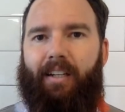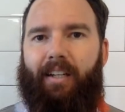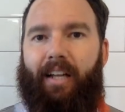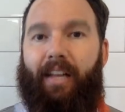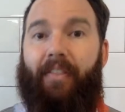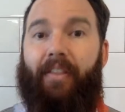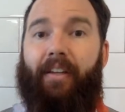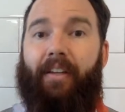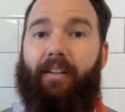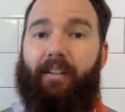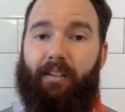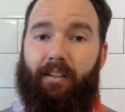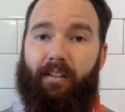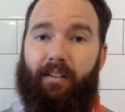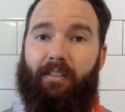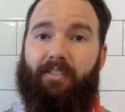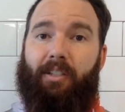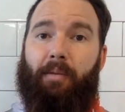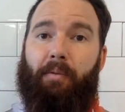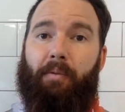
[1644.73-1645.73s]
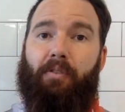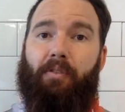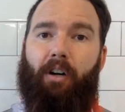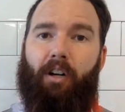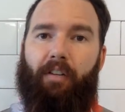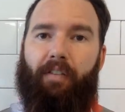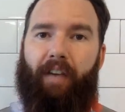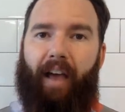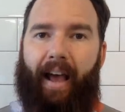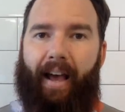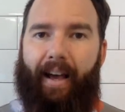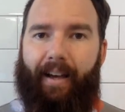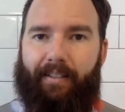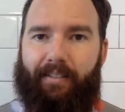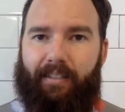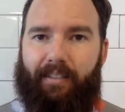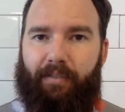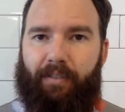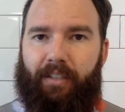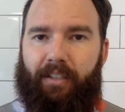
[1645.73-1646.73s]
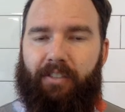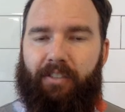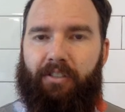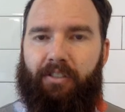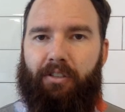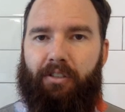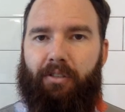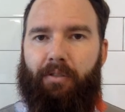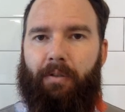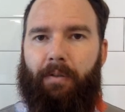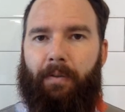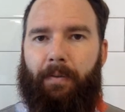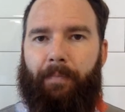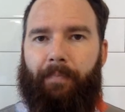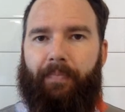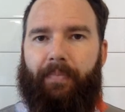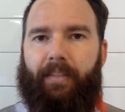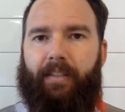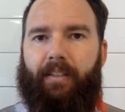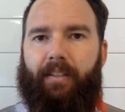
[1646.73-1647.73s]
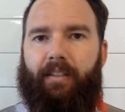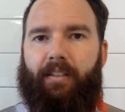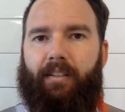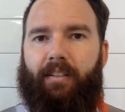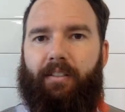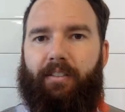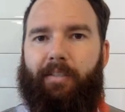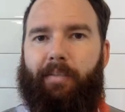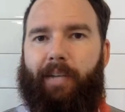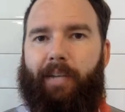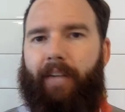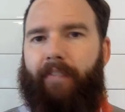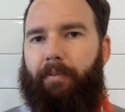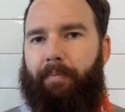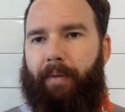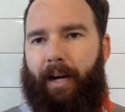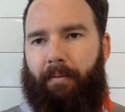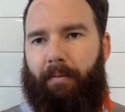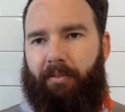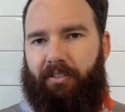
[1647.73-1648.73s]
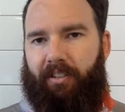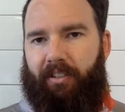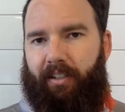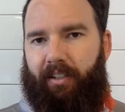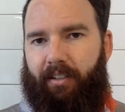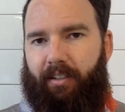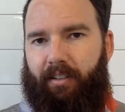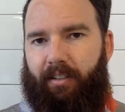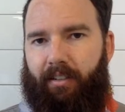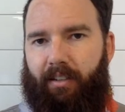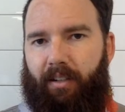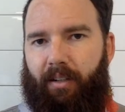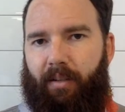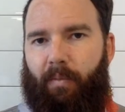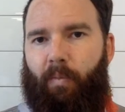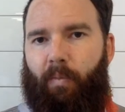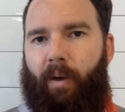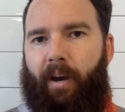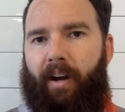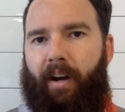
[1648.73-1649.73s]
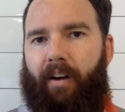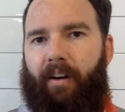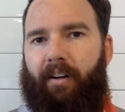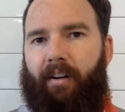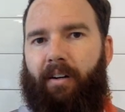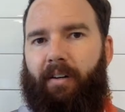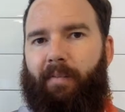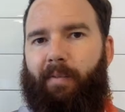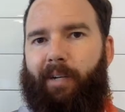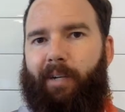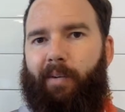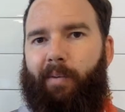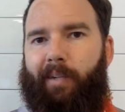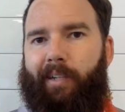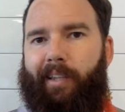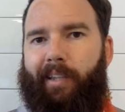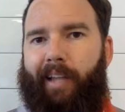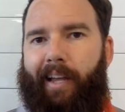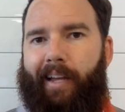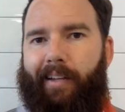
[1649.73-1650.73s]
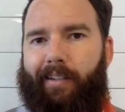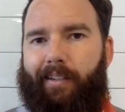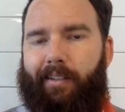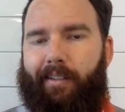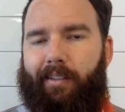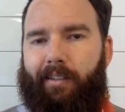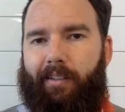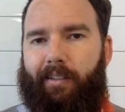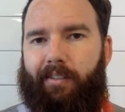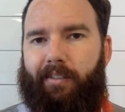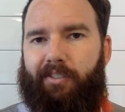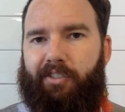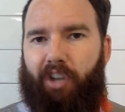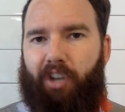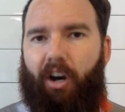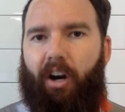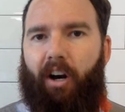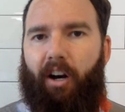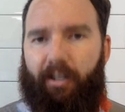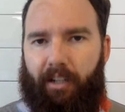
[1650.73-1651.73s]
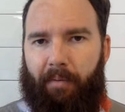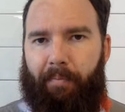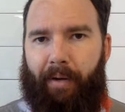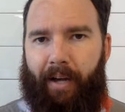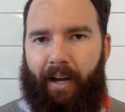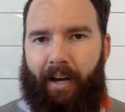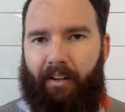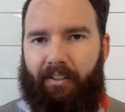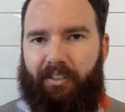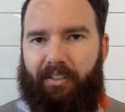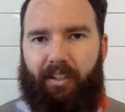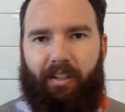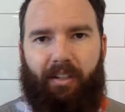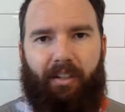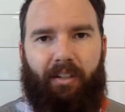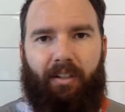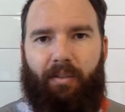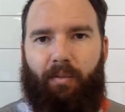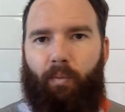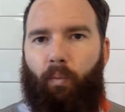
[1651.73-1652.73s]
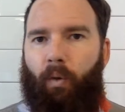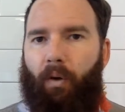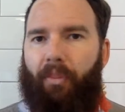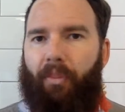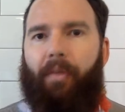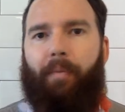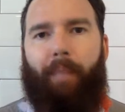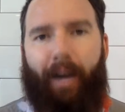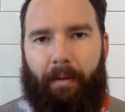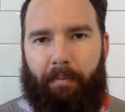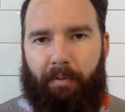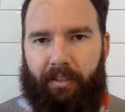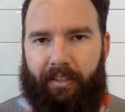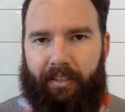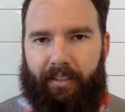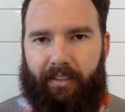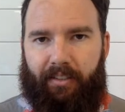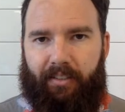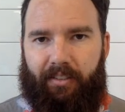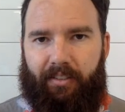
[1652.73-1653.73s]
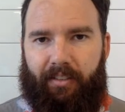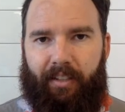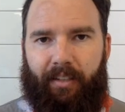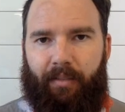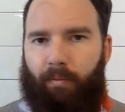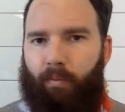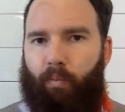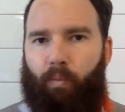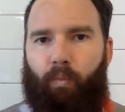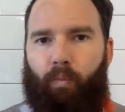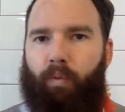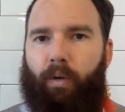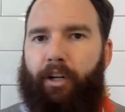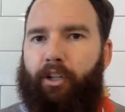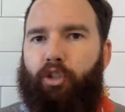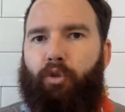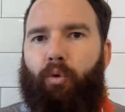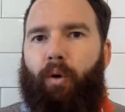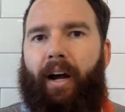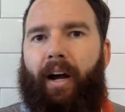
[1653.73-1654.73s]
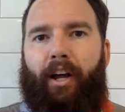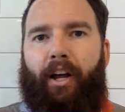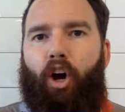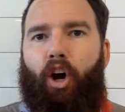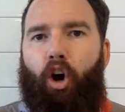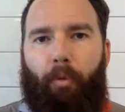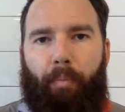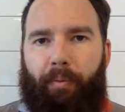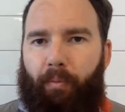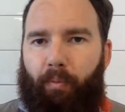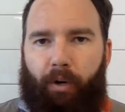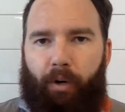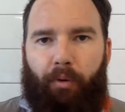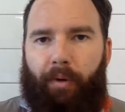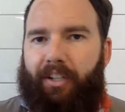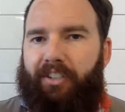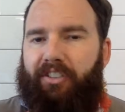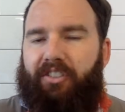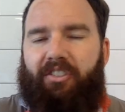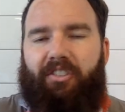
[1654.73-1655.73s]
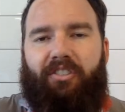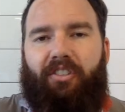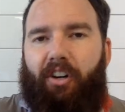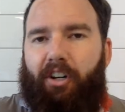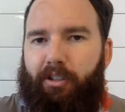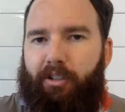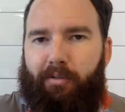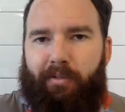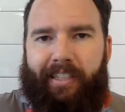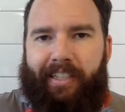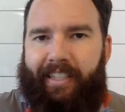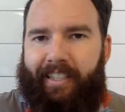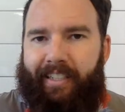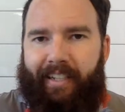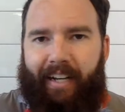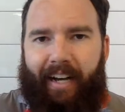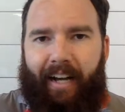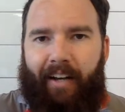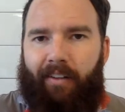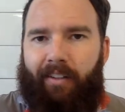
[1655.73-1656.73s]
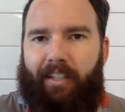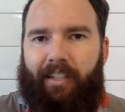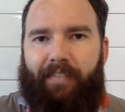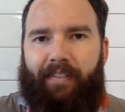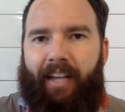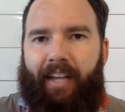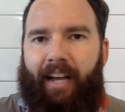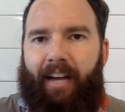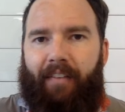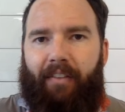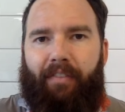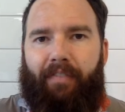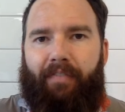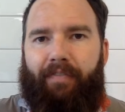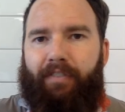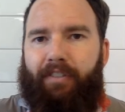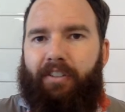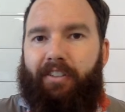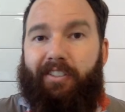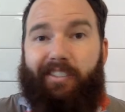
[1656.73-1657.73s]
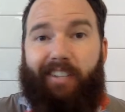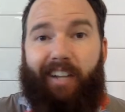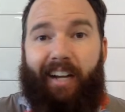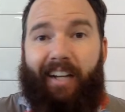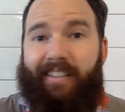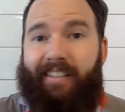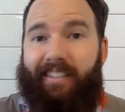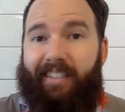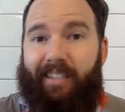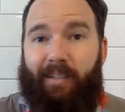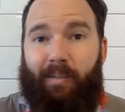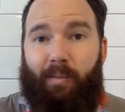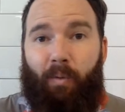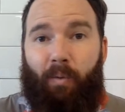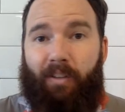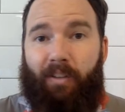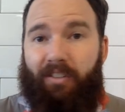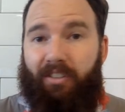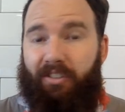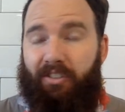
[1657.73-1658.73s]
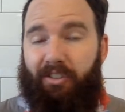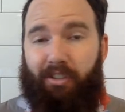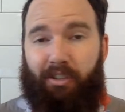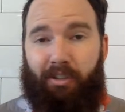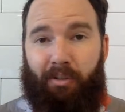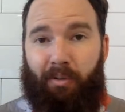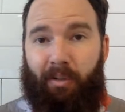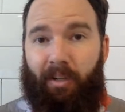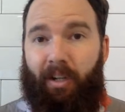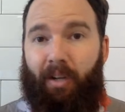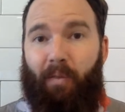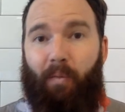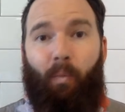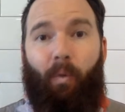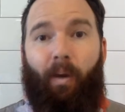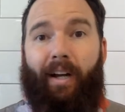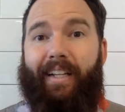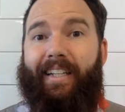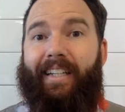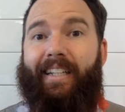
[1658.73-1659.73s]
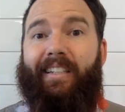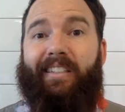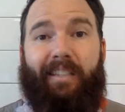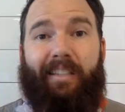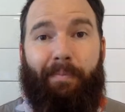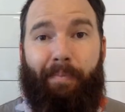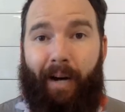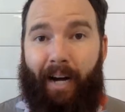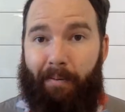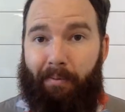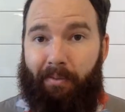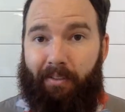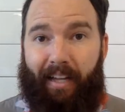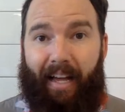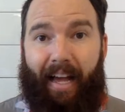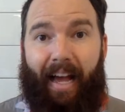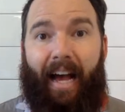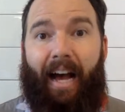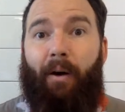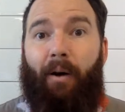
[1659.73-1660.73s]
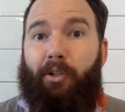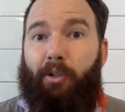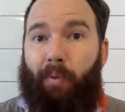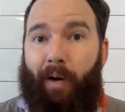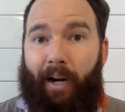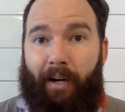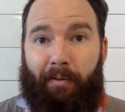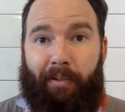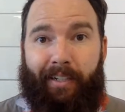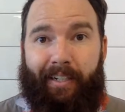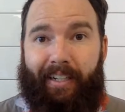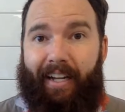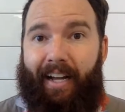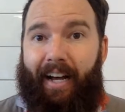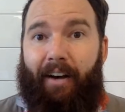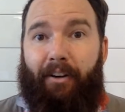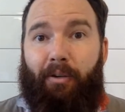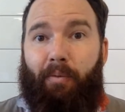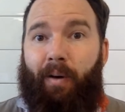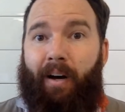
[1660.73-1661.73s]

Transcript: And then some of you all have asked if we could do some kind of a Bible study where we talk about what the Bible is. Like, where do I start reading? I don't even have the first idea of what to do. What is the Bible? How do I read it? How